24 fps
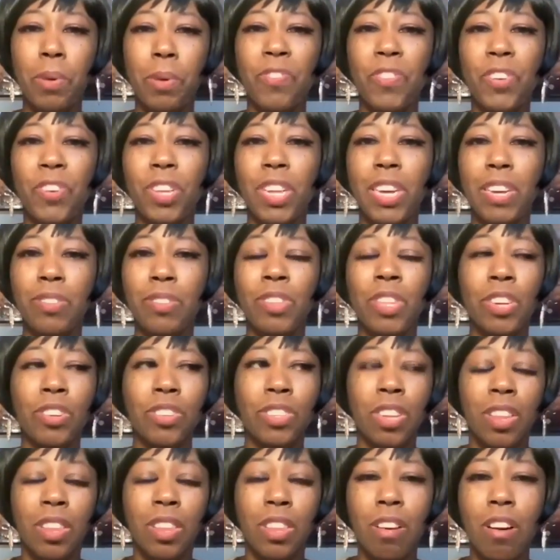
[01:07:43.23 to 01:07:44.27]
We feel like there's
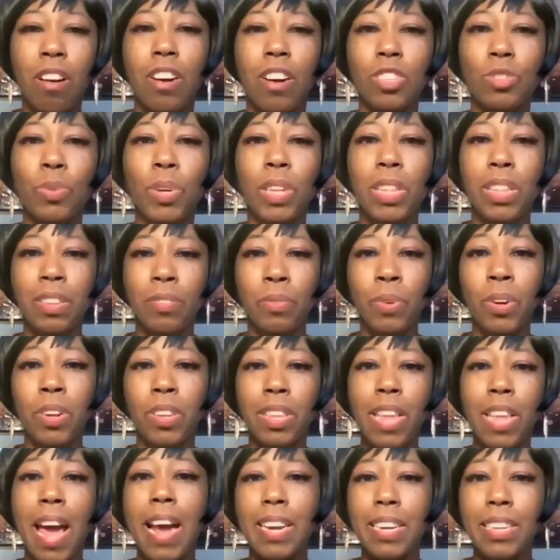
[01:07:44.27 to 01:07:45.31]
a loss. We're
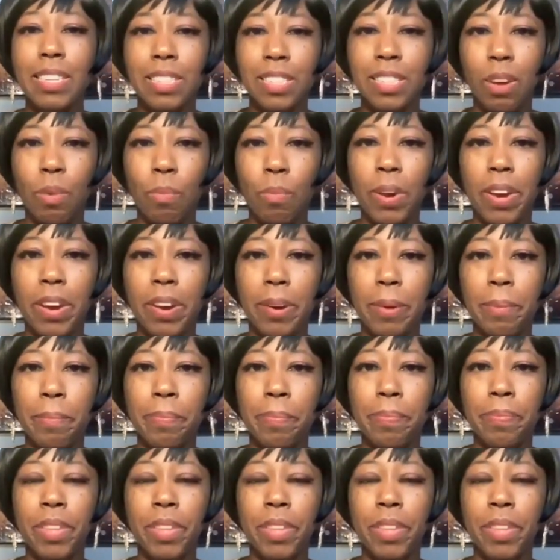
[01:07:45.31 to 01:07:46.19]
lacking somewhere.